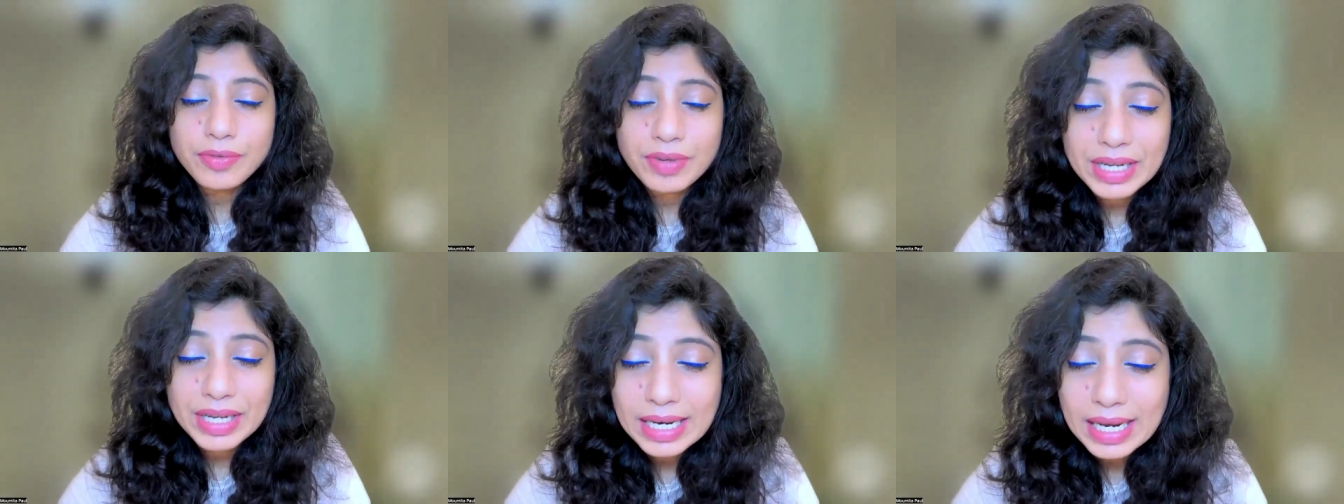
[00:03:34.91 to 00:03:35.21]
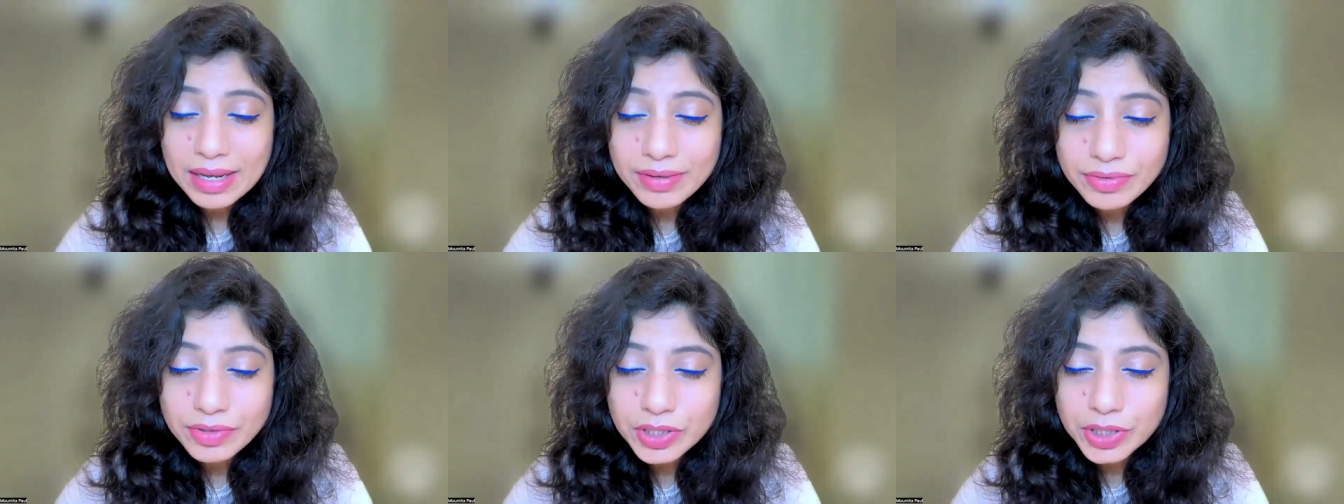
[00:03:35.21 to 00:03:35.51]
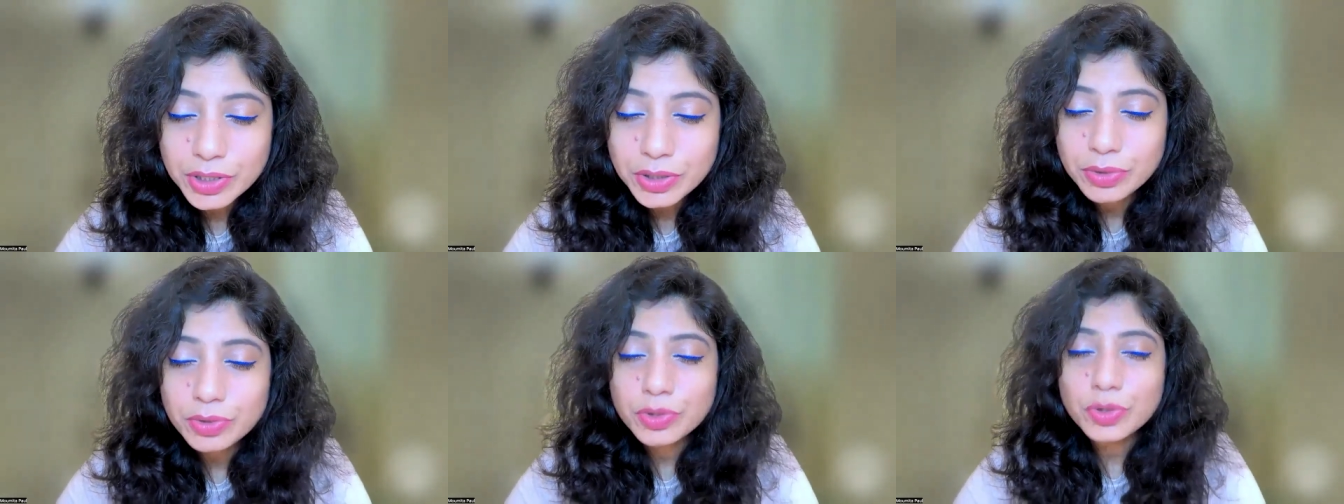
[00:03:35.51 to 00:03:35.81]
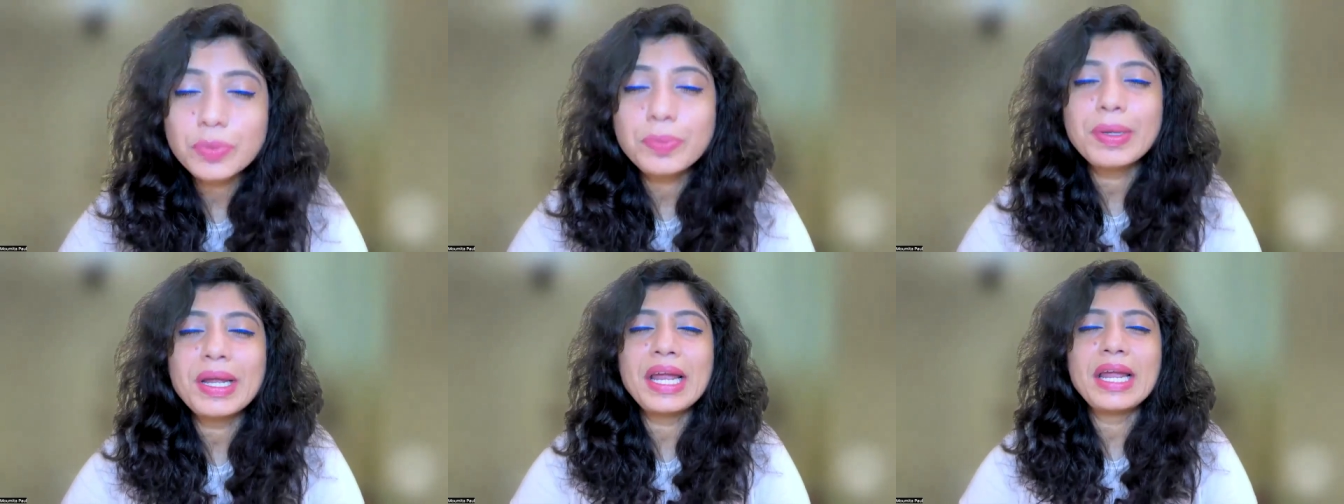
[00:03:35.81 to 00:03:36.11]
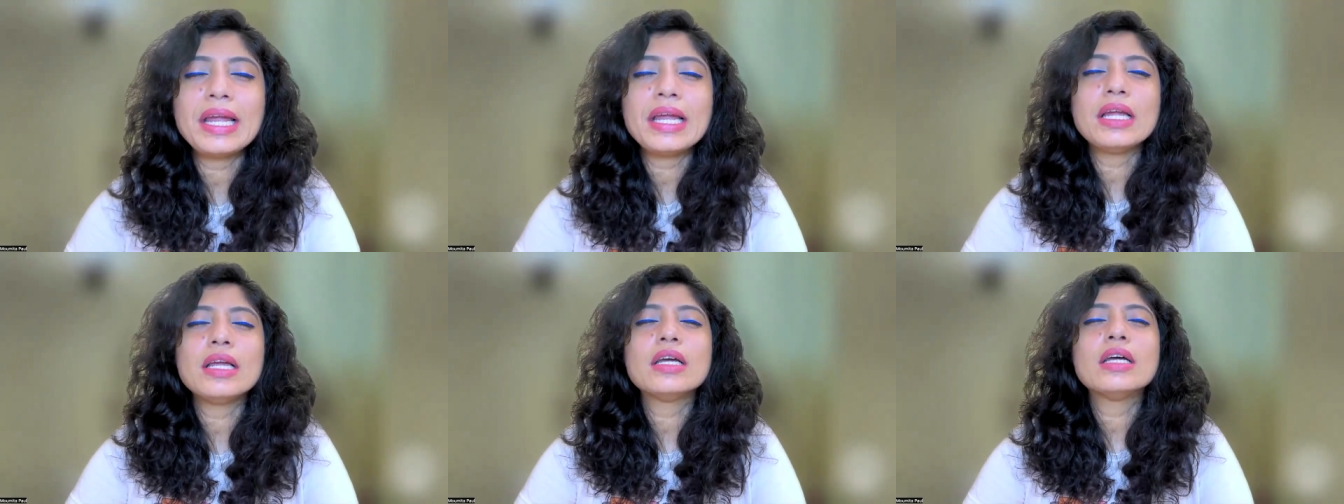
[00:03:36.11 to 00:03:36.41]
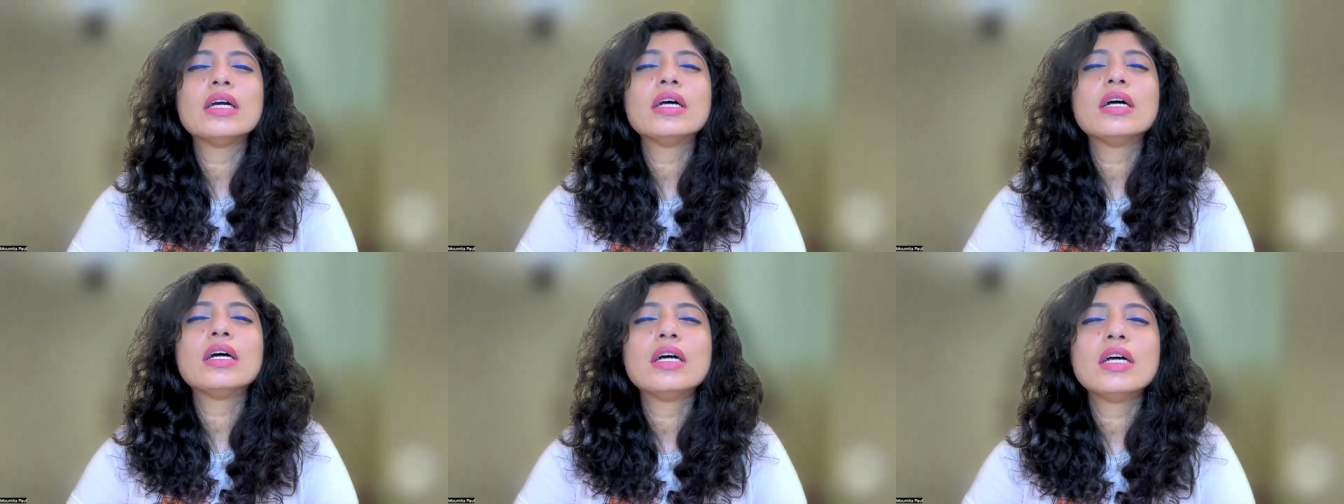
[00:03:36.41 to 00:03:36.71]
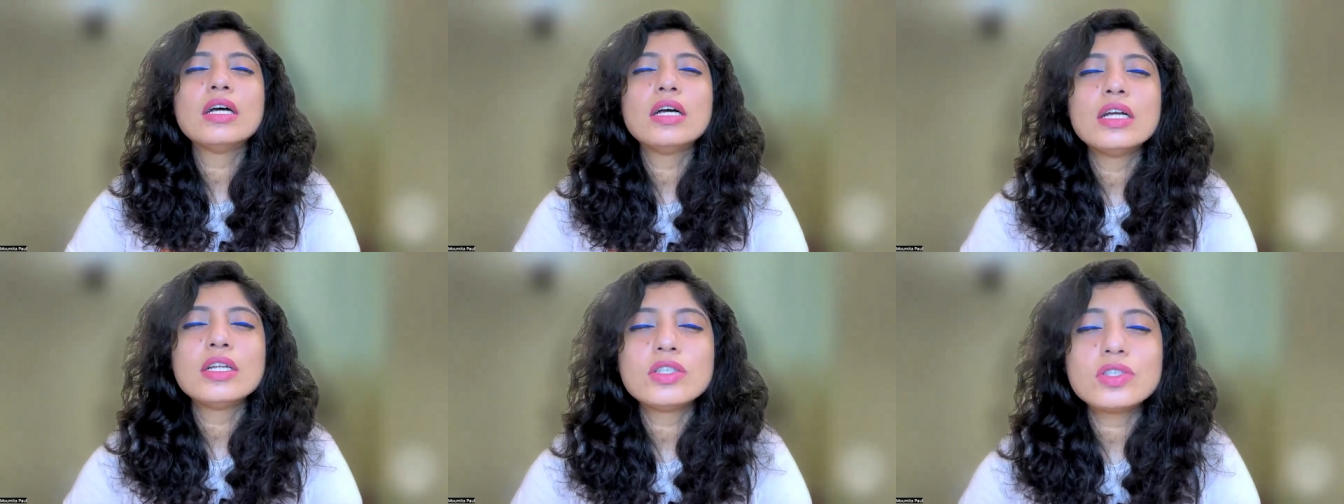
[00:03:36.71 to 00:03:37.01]
we left you to be,
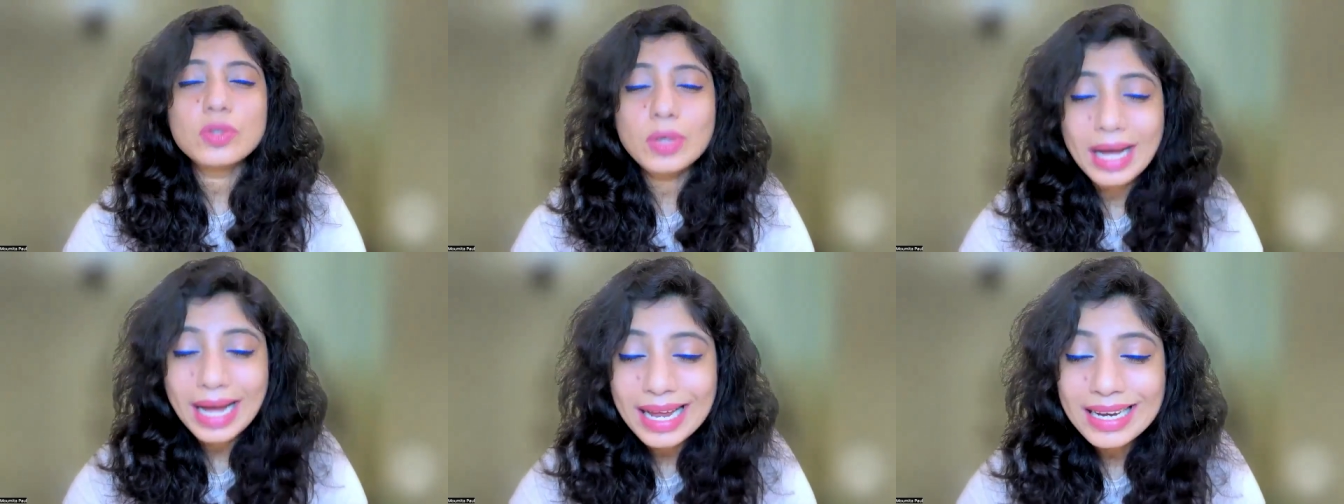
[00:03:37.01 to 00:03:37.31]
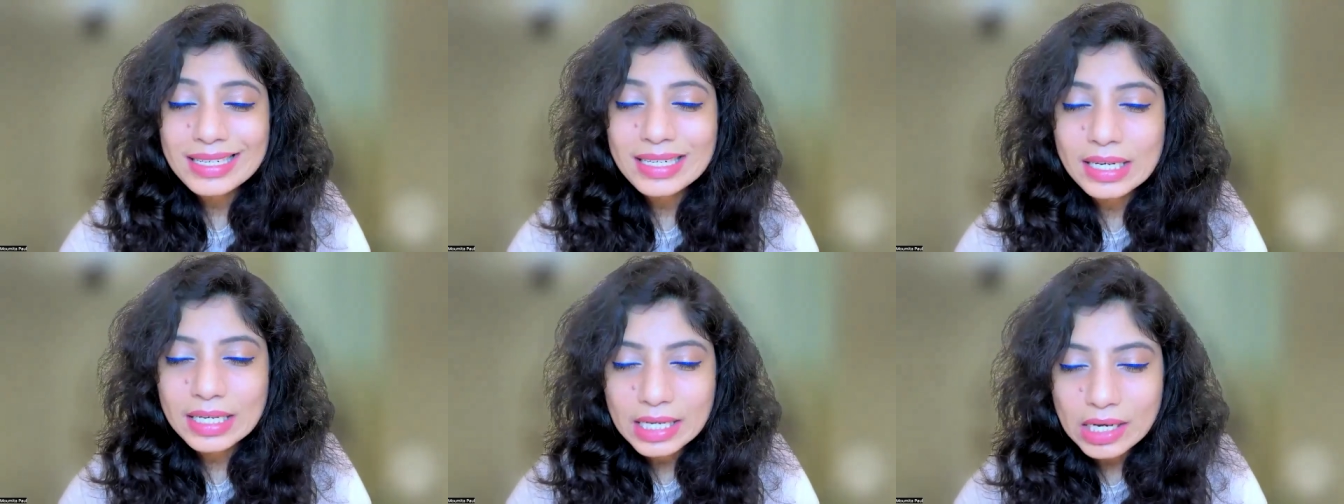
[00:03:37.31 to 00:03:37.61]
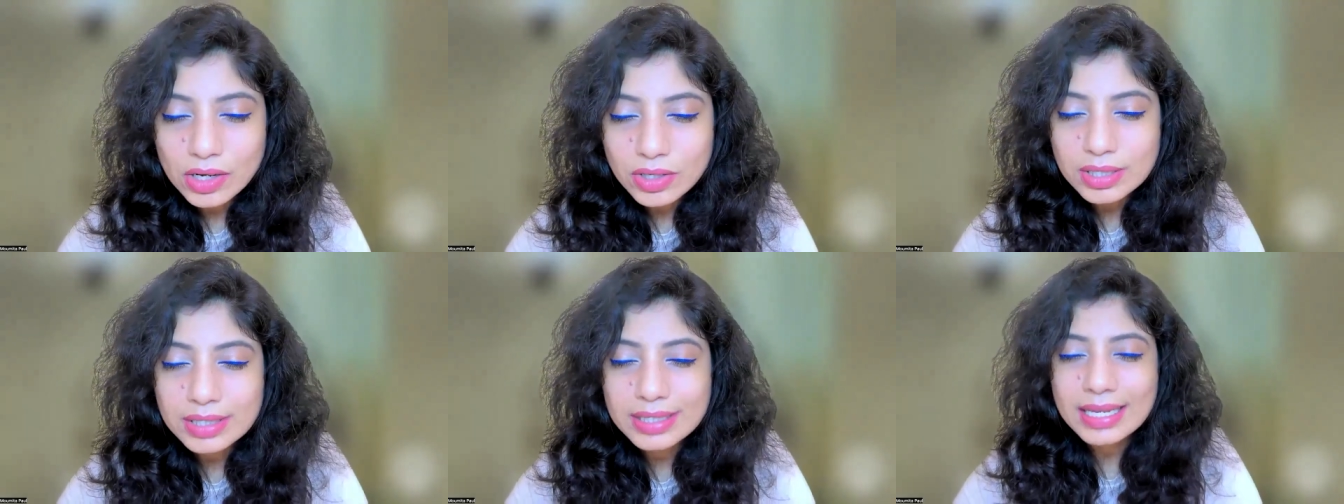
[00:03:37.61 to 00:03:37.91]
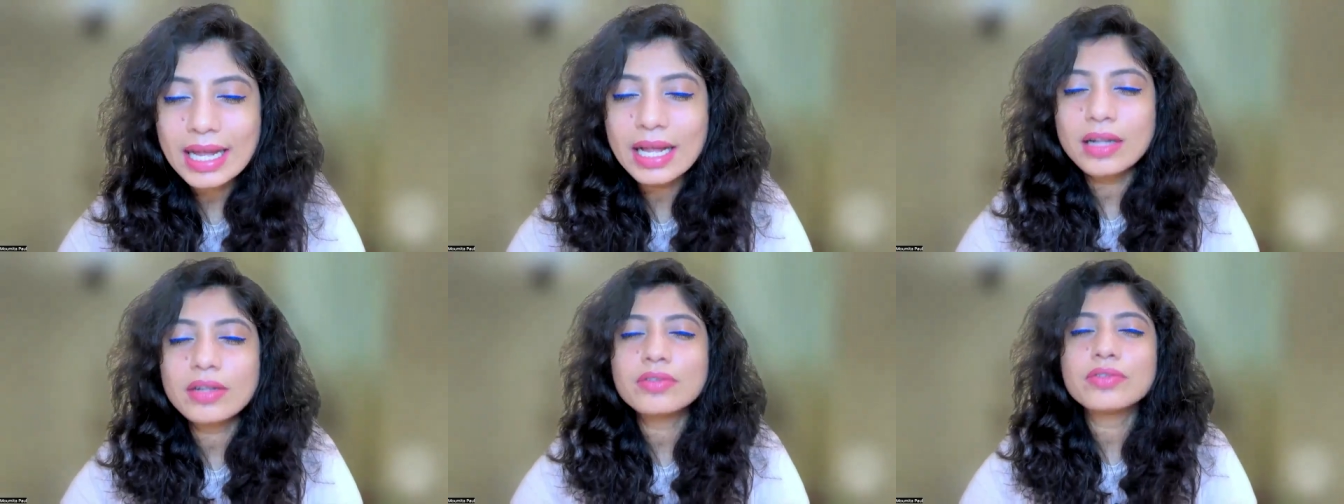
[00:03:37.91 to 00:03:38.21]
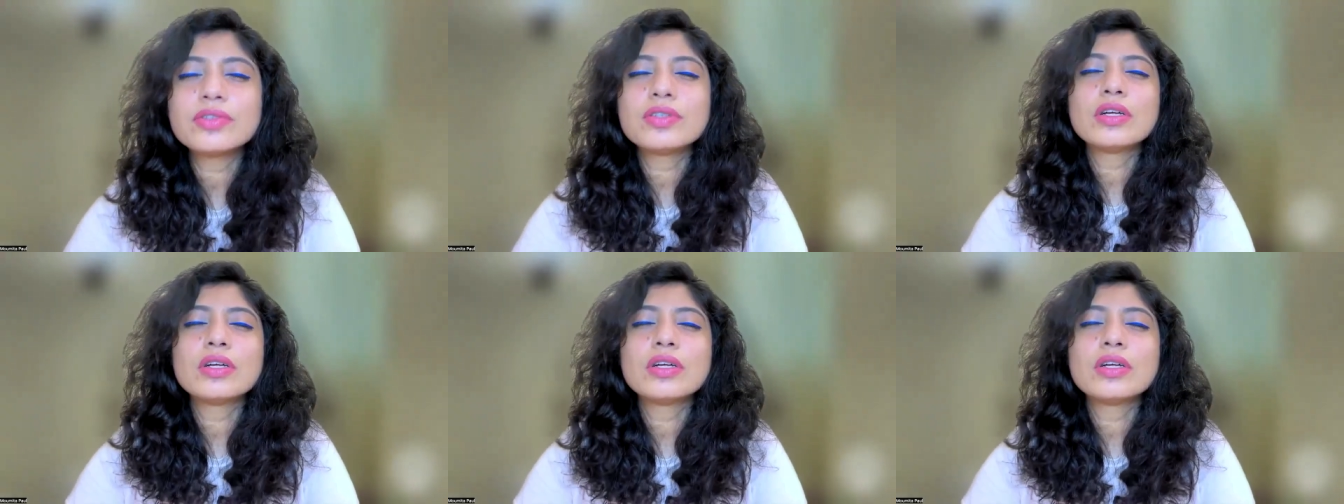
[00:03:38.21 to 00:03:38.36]
to handle yourself,